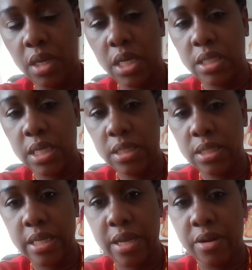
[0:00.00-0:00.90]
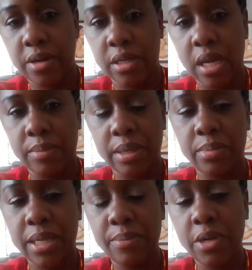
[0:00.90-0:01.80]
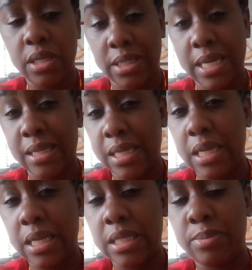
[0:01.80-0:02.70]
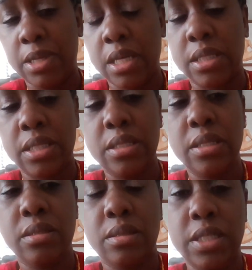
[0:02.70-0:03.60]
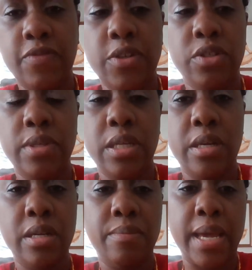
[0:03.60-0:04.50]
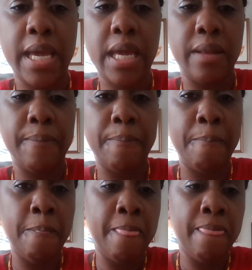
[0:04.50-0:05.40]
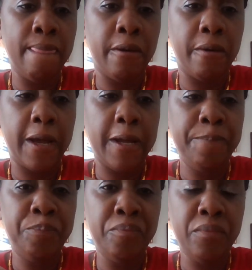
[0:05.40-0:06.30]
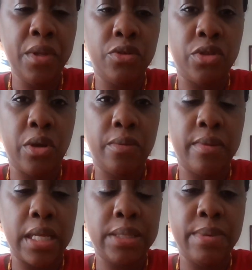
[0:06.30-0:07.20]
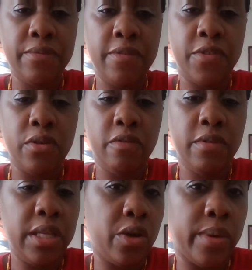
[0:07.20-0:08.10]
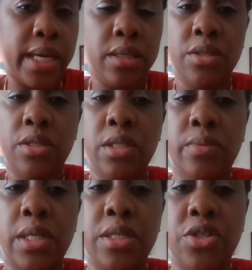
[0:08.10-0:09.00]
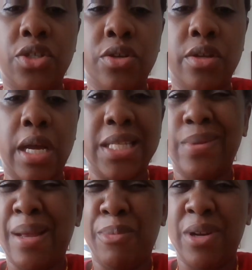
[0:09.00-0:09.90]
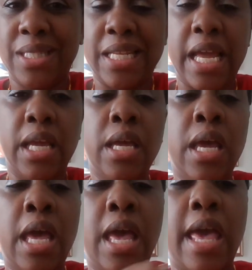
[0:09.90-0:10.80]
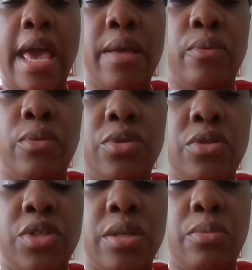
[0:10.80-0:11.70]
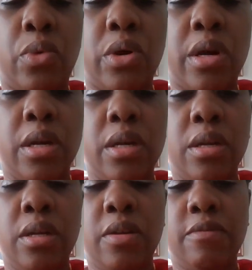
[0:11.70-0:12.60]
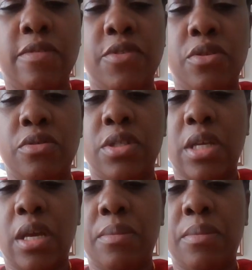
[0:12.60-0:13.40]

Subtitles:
It doesn't say ergonomic, but I'm going to say that it is because this feels really good in my hand. Okay. So that's my review. Really quick. Just wanted to show you guys what I bought today, and we'll do some more reviews